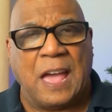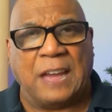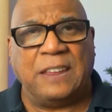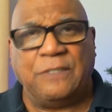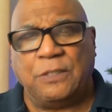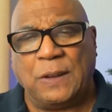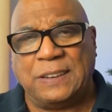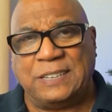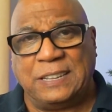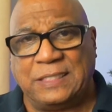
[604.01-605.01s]
And even though I
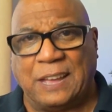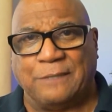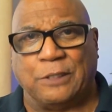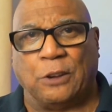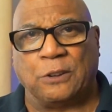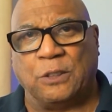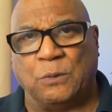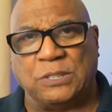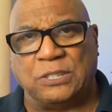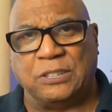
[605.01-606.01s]
did that vlog, there
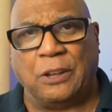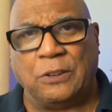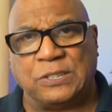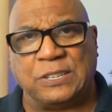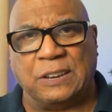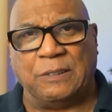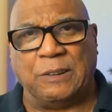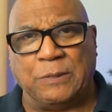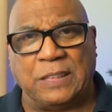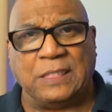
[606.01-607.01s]
was lots
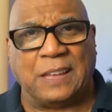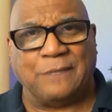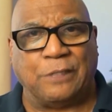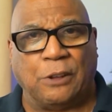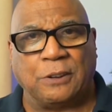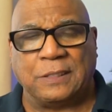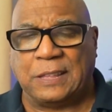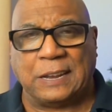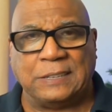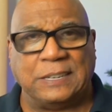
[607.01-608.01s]
within that vlog
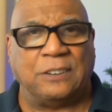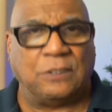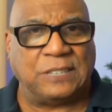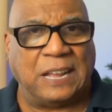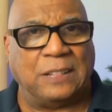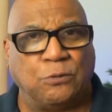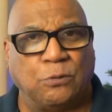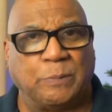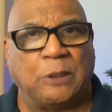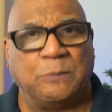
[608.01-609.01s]
that I did not tell you
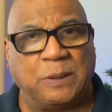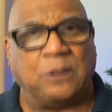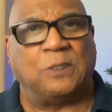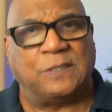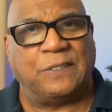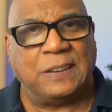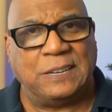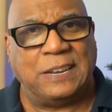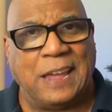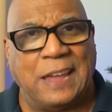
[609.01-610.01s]
about because of
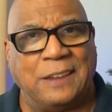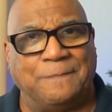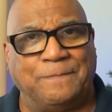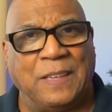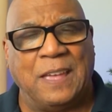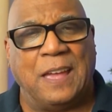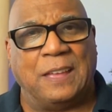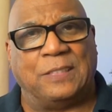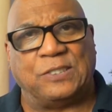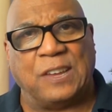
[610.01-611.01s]
NDA.
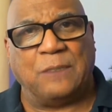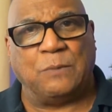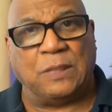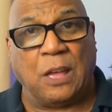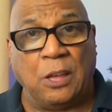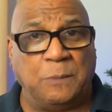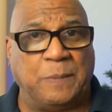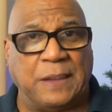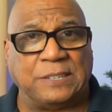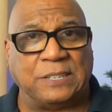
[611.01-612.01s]
The same with other
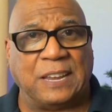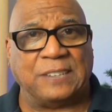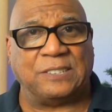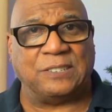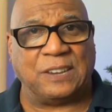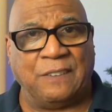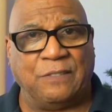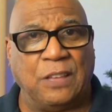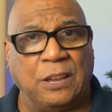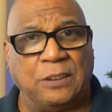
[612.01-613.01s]
beta testers. If
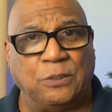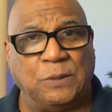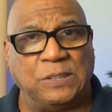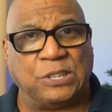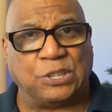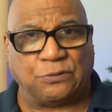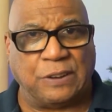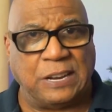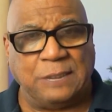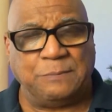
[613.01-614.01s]
they're doing
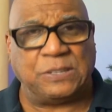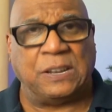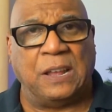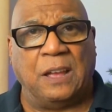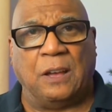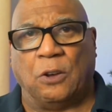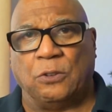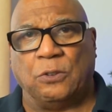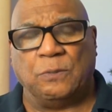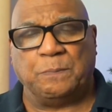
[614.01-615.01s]
streams
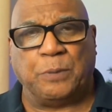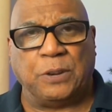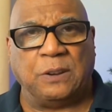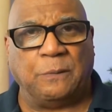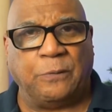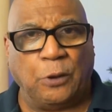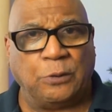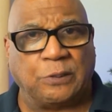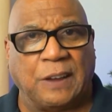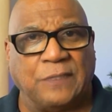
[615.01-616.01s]
or putting up
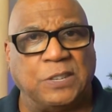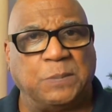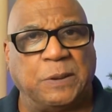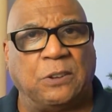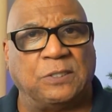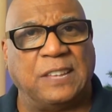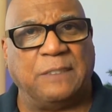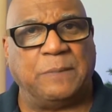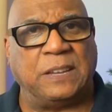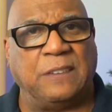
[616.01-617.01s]
photographs, it's because
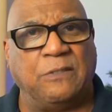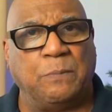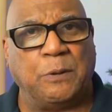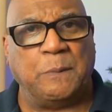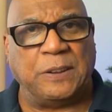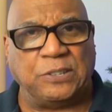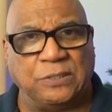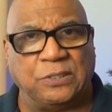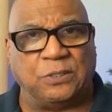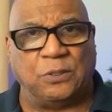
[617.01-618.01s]
they've been given permission
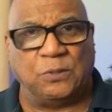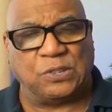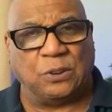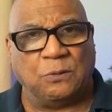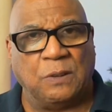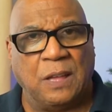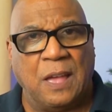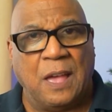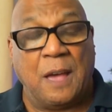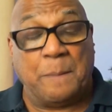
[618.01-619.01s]
to do so.
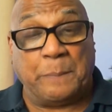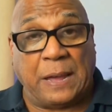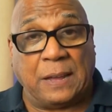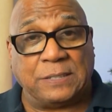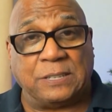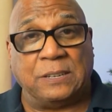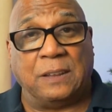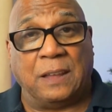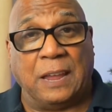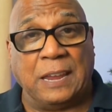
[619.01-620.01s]
But
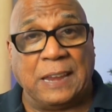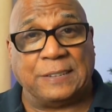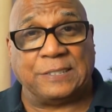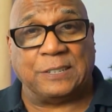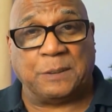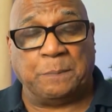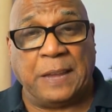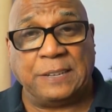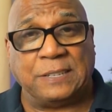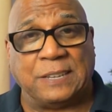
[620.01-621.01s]
in essence,
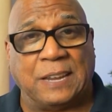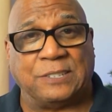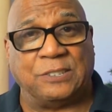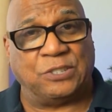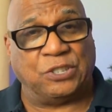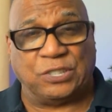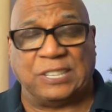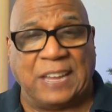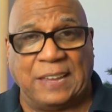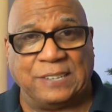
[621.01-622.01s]
beta testers just
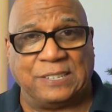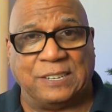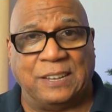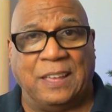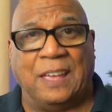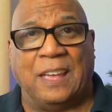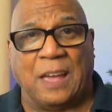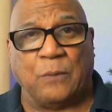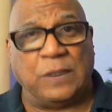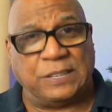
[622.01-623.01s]
test,
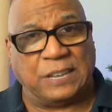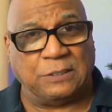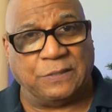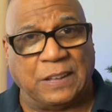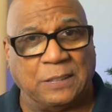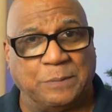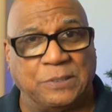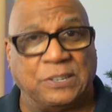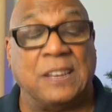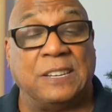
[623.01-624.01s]
and we tell
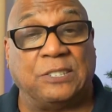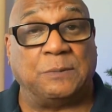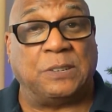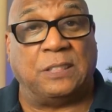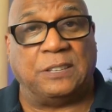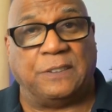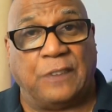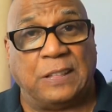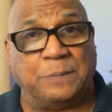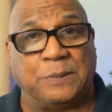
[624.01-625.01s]
developers, and it's up to the
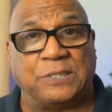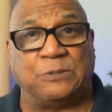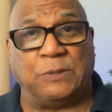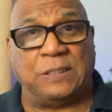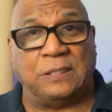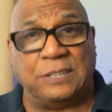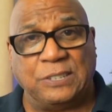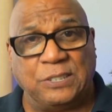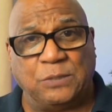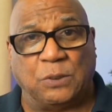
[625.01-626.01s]
developers to either
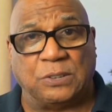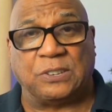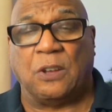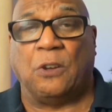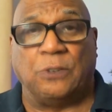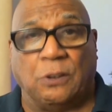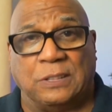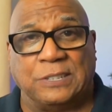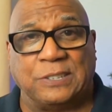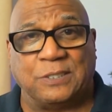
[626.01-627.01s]
listen to us or not
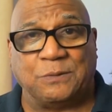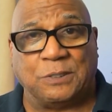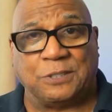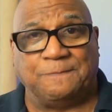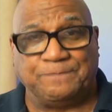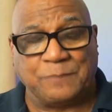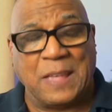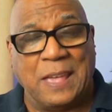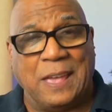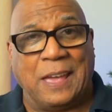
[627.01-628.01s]
listen to us.
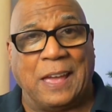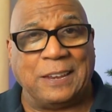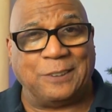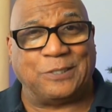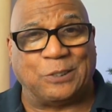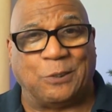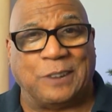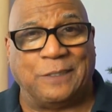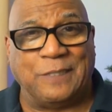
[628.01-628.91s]
End of story.